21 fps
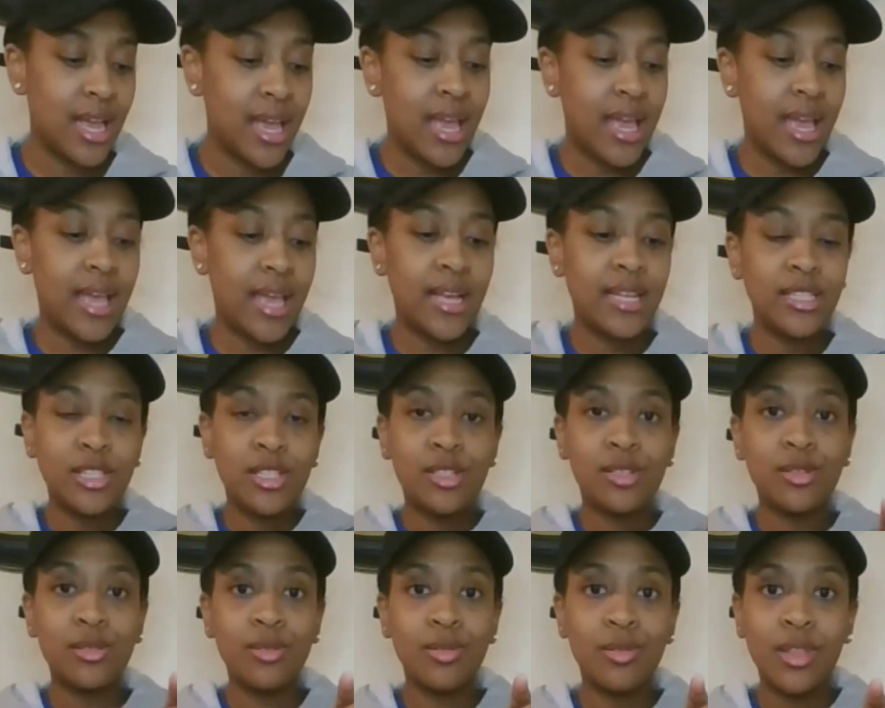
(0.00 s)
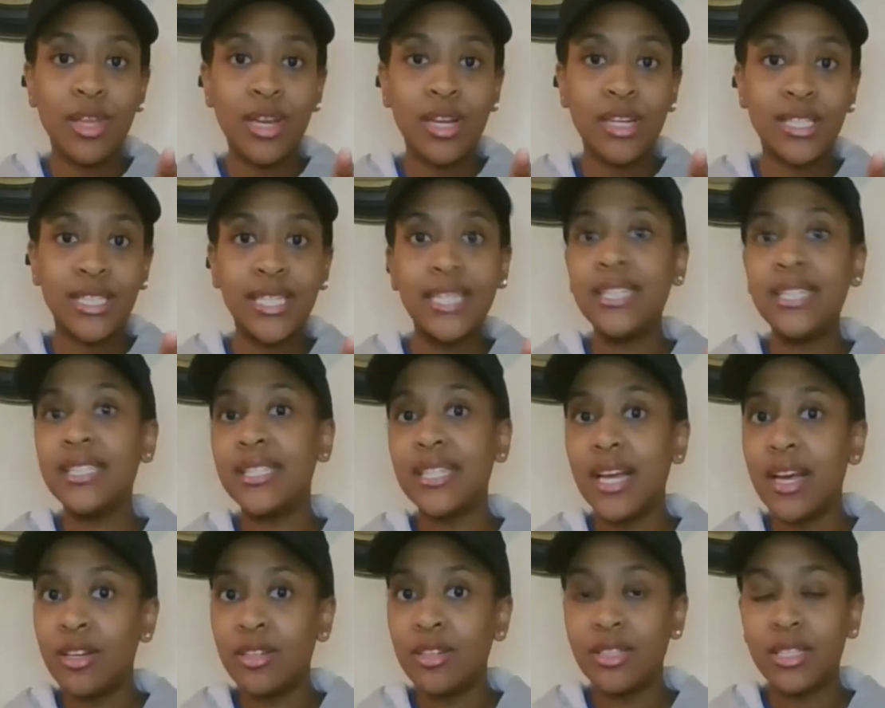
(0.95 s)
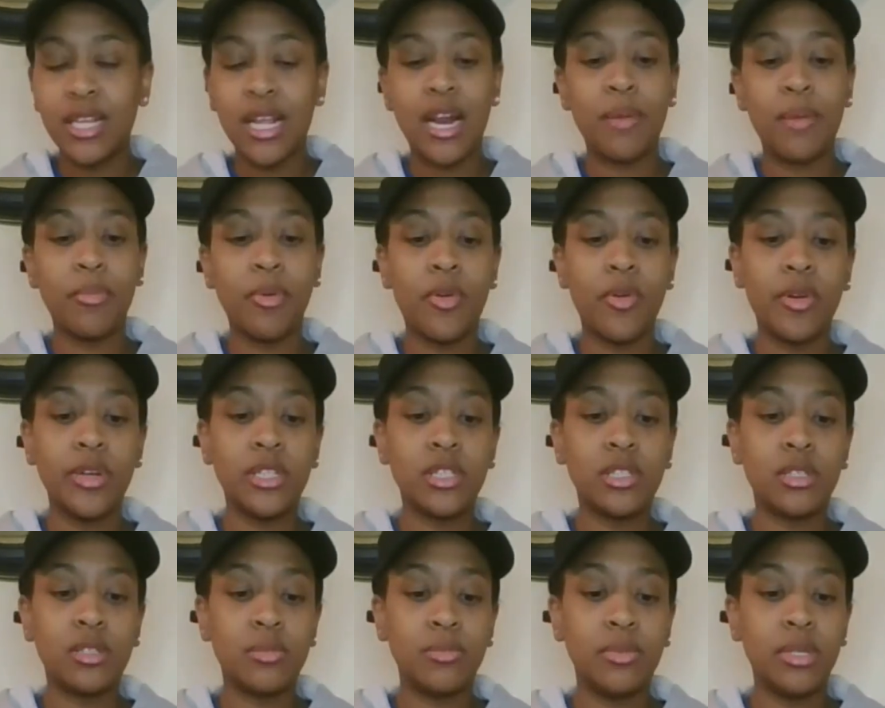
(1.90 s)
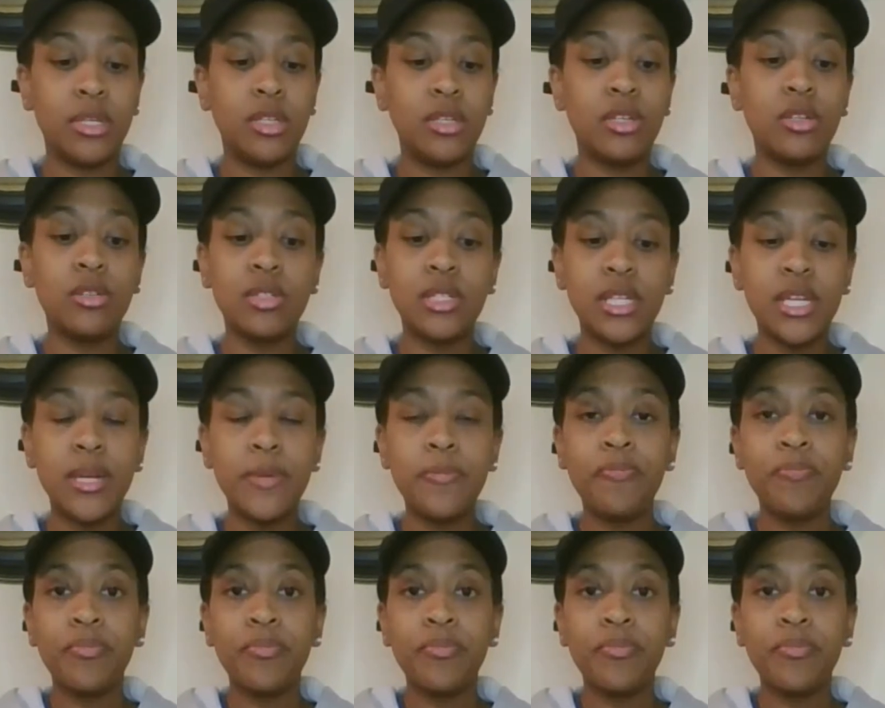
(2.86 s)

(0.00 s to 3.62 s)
into their seed cells that I'm going to be using.